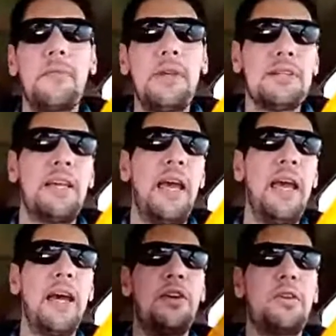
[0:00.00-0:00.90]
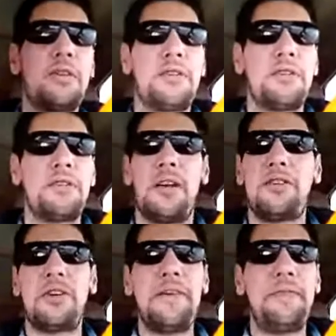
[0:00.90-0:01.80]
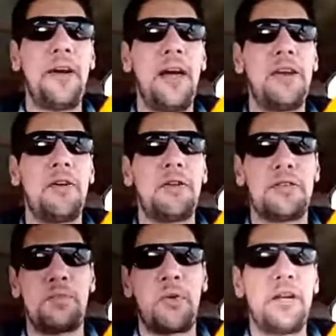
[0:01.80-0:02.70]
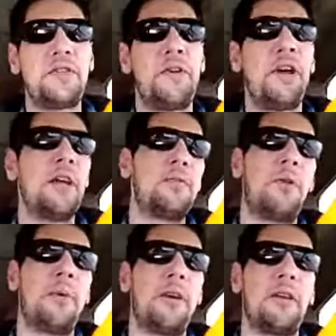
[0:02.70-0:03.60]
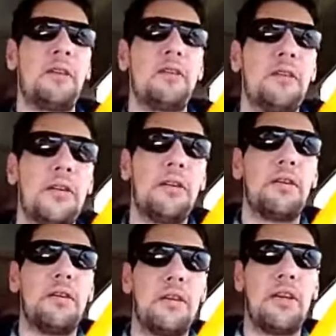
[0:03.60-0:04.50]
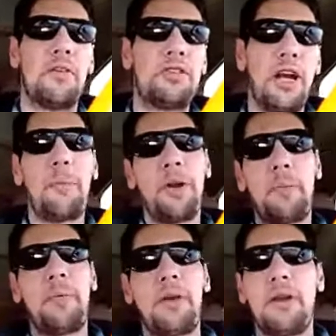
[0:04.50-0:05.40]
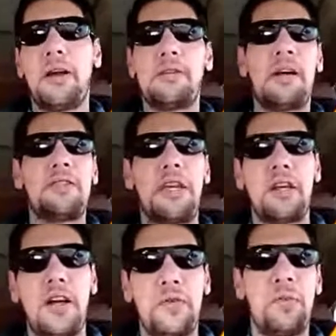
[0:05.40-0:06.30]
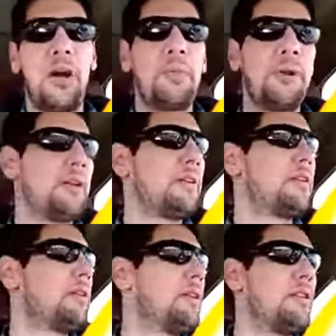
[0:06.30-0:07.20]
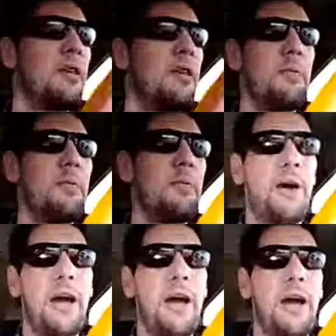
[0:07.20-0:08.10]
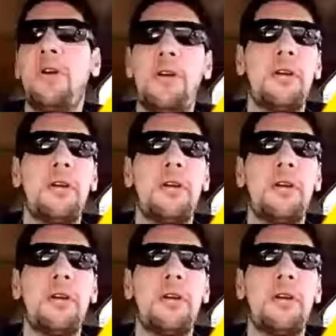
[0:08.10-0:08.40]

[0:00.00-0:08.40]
say, hey, I noticed this tree fell. I noticed this branch fell. Do you want me to, chop it up and I'll take it off your property? They might even pay you for it.